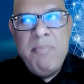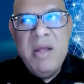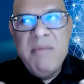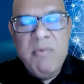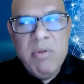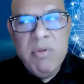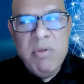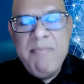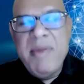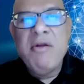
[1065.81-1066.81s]

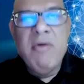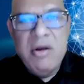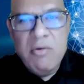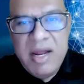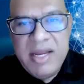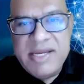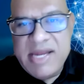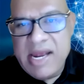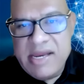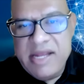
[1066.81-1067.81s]
employ better underwriting
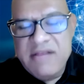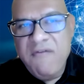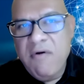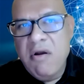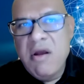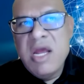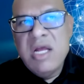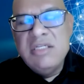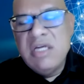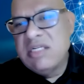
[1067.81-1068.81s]
techniques for
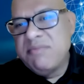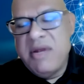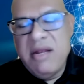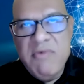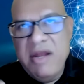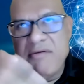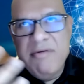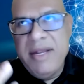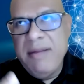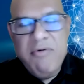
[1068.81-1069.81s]
judgment,
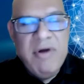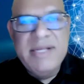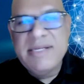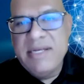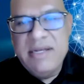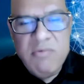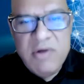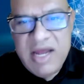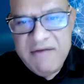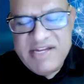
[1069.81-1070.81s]
rendering, pricing,
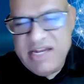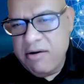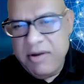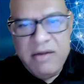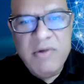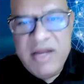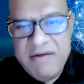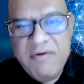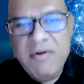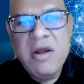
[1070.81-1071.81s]
tiering,
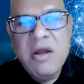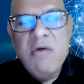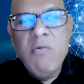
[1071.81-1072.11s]
whatever